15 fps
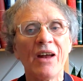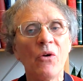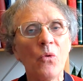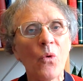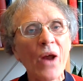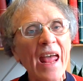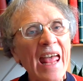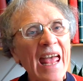
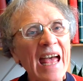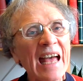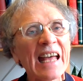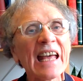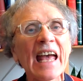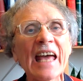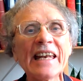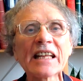rare
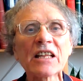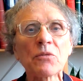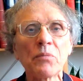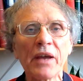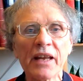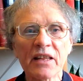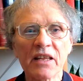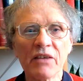and
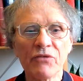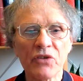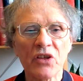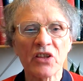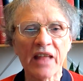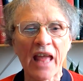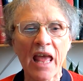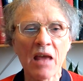expensive
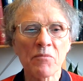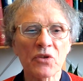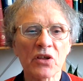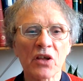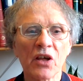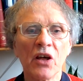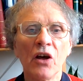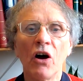
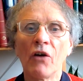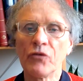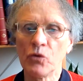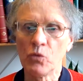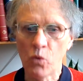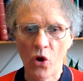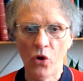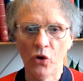stamps of the
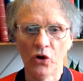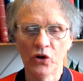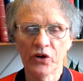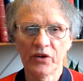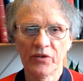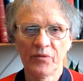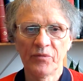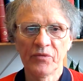world.
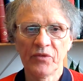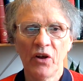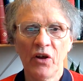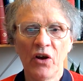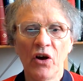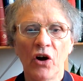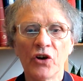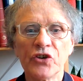
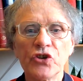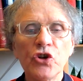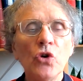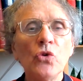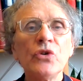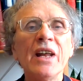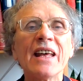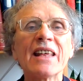On
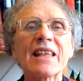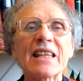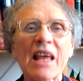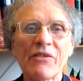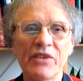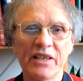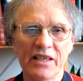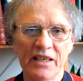June
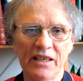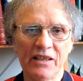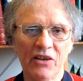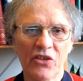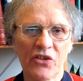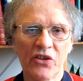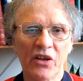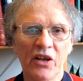
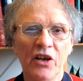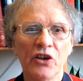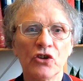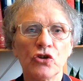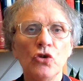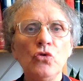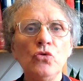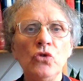17th,
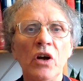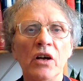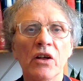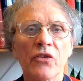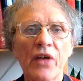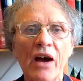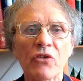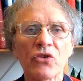
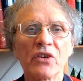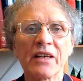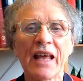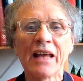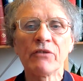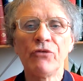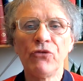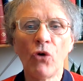
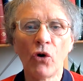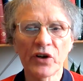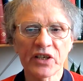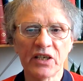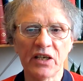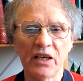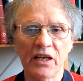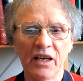
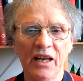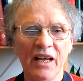2014,